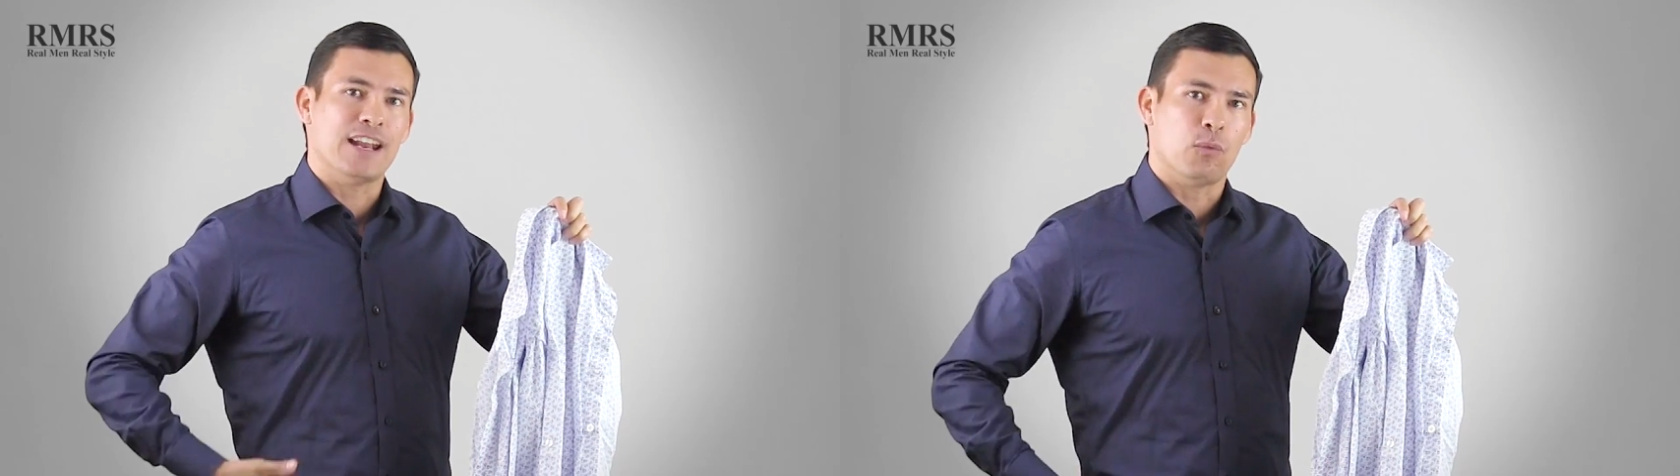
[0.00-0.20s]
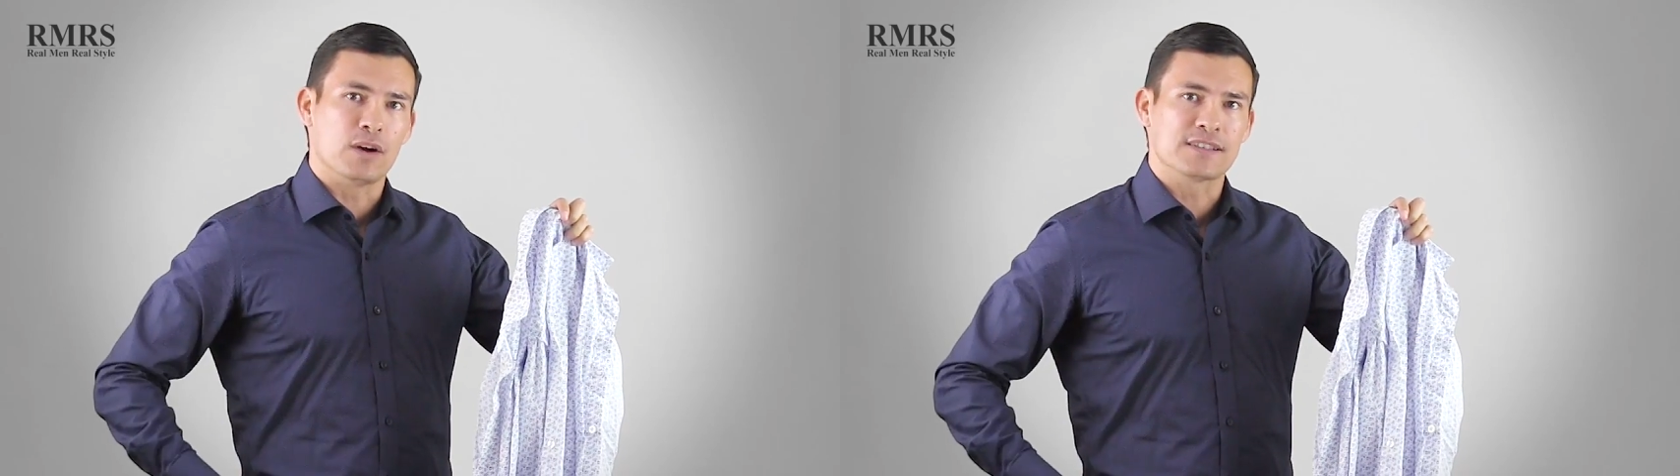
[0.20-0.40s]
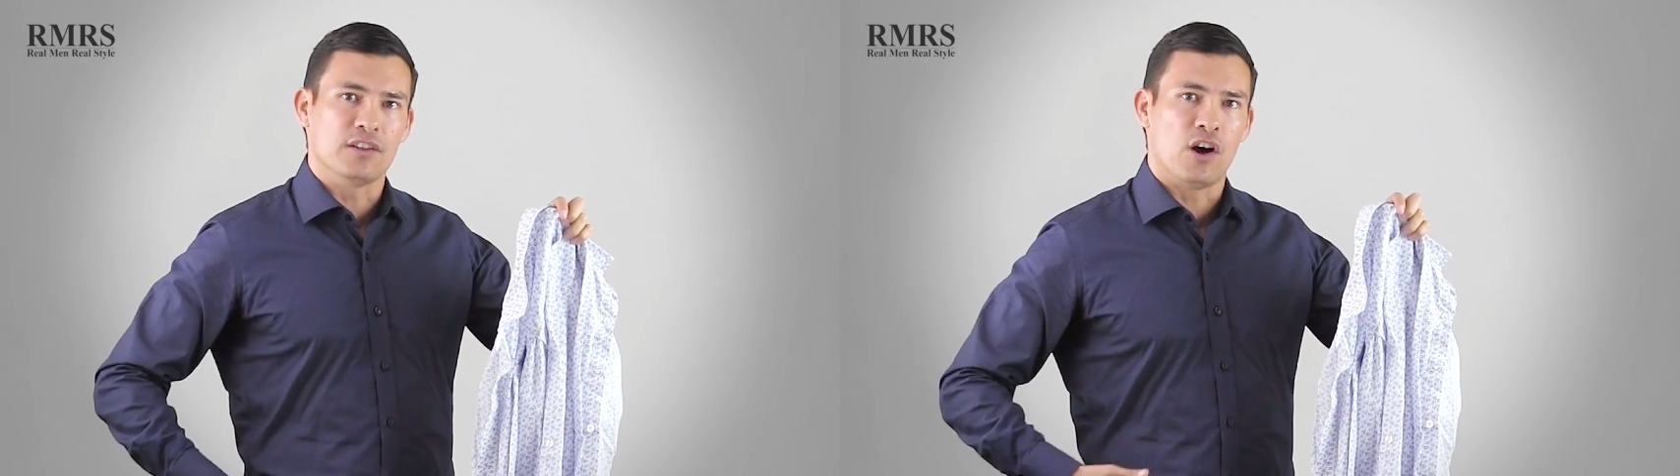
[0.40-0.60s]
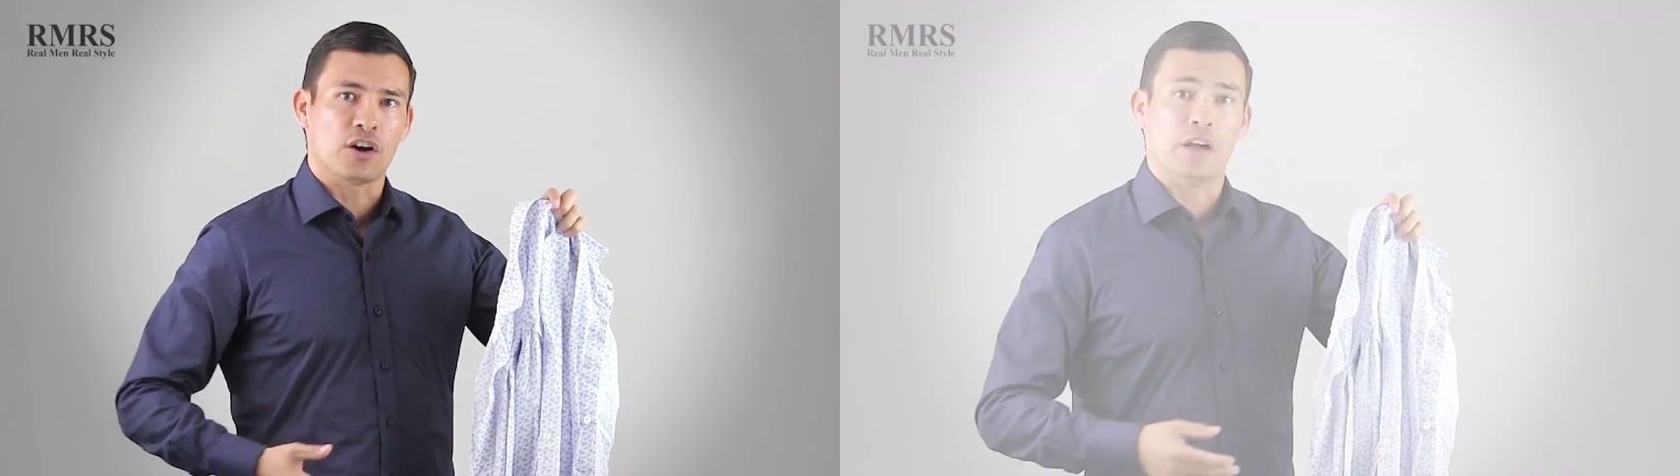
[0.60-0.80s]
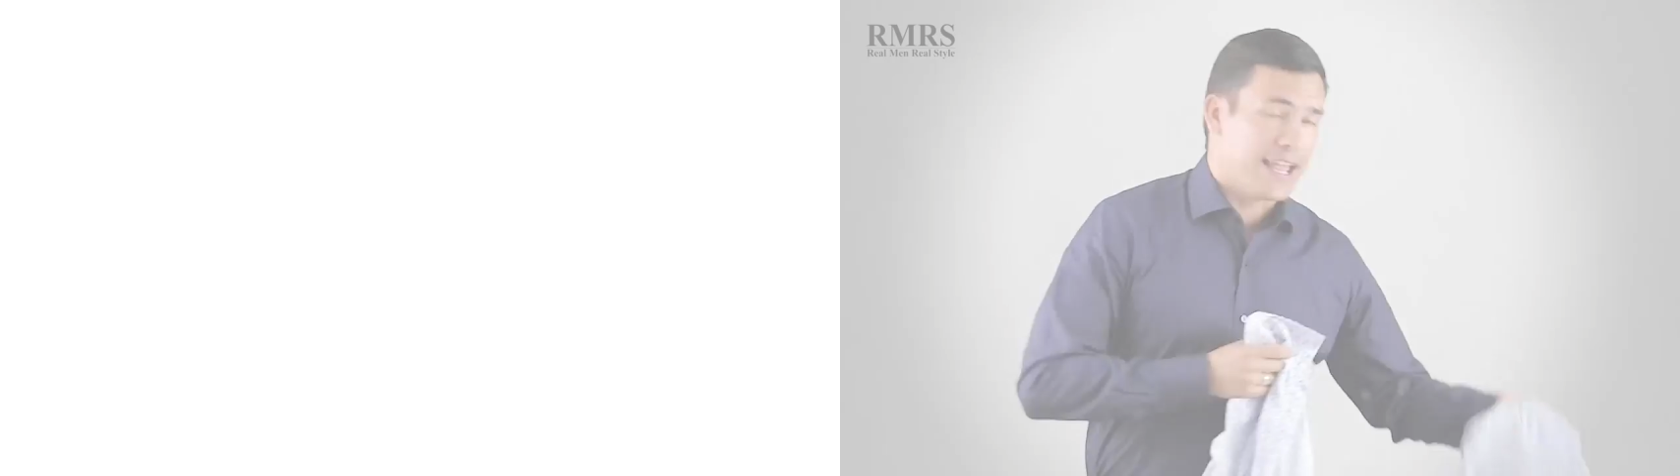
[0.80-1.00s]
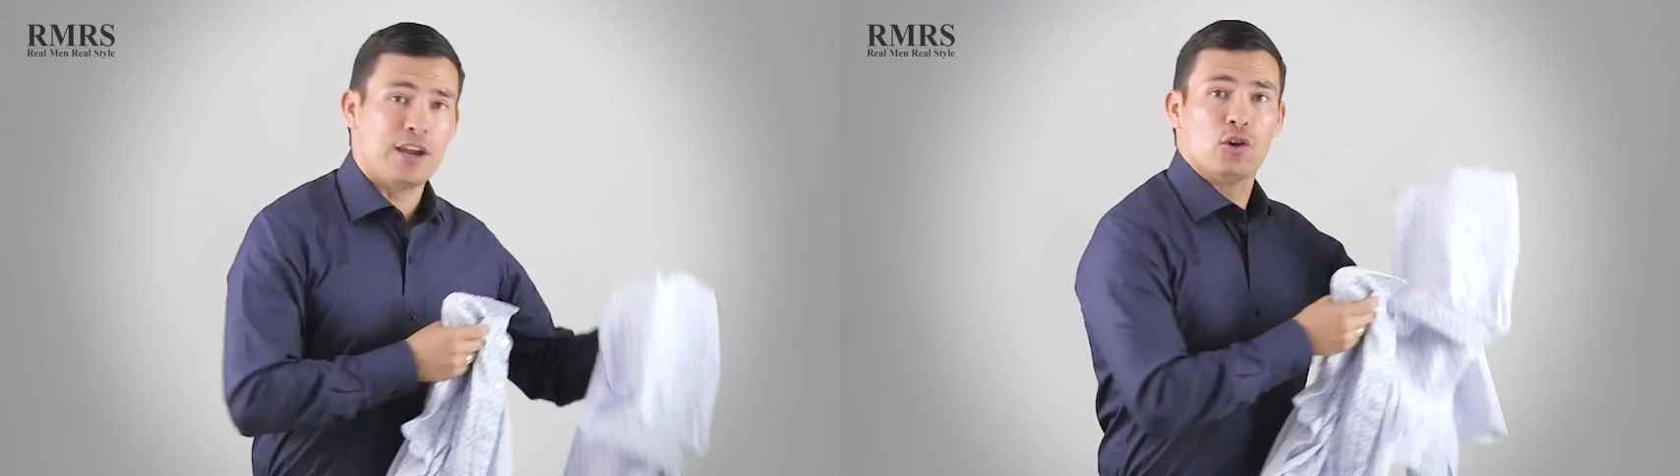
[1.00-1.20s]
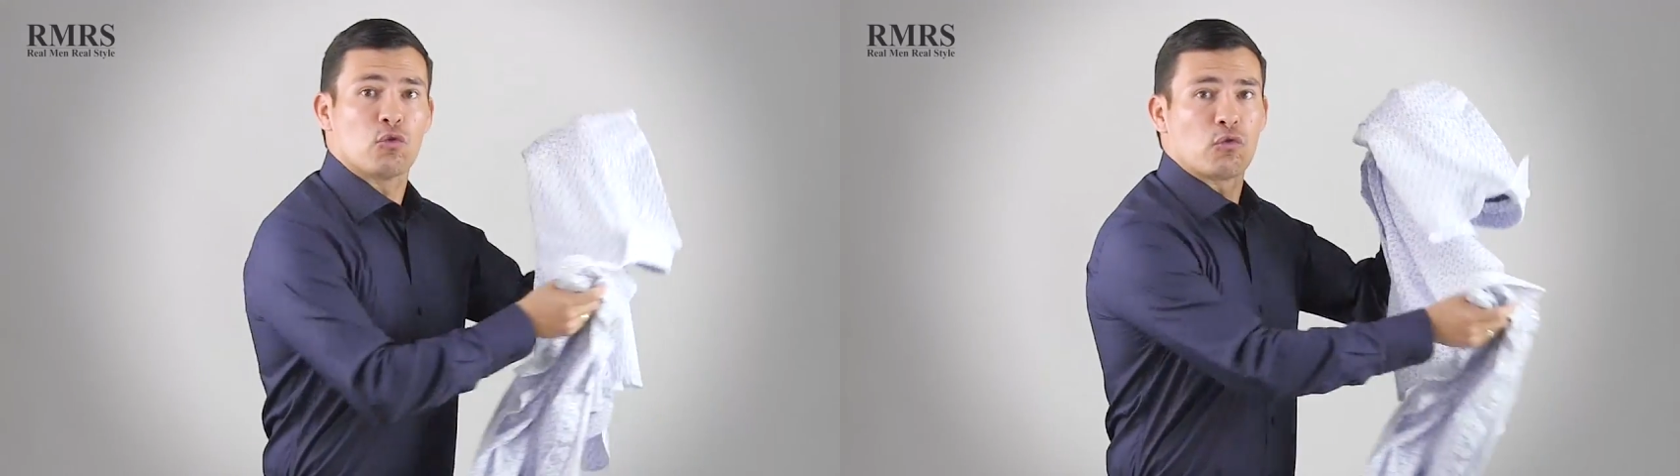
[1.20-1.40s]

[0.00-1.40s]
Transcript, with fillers: and it wasn't long enough. They